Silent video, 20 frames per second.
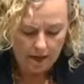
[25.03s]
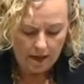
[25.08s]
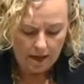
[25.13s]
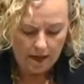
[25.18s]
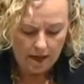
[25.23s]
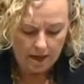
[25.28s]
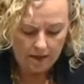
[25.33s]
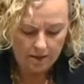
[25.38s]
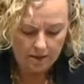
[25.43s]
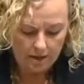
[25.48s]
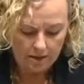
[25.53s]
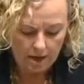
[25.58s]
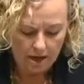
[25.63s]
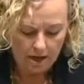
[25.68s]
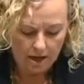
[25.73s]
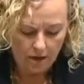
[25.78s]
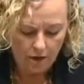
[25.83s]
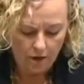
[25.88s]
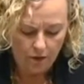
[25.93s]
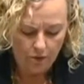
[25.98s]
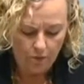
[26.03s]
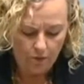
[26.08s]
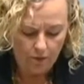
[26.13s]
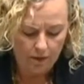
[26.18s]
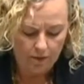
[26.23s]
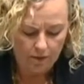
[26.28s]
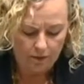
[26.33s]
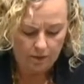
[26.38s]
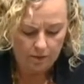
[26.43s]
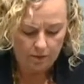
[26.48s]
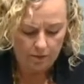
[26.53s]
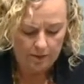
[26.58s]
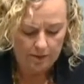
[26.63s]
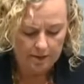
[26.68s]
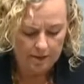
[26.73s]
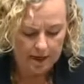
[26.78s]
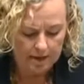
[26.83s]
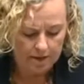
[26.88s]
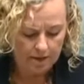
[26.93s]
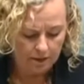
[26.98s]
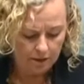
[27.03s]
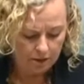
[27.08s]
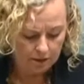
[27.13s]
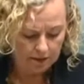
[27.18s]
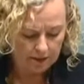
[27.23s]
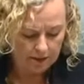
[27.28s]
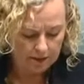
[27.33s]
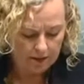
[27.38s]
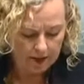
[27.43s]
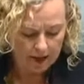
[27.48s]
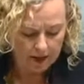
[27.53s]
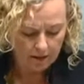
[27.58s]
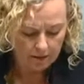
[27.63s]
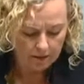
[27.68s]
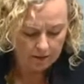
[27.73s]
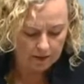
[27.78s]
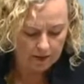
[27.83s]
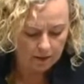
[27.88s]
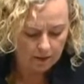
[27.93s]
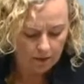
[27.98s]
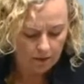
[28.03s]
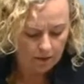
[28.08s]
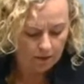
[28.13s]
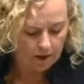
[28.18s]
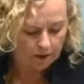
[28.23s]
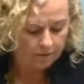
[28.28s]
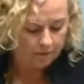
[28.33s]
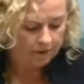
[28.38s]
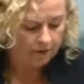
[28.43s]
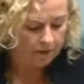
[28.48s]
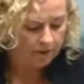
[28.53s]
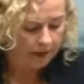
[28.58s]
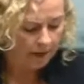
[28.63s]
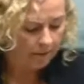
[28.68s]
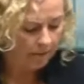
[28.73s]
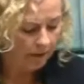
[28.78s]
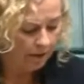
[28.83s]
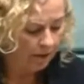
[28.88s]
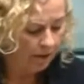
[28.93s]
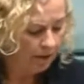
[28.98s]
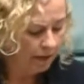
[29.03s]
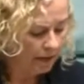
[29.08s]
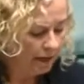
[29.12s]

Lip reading: And only one of those was added just hours ago after Labor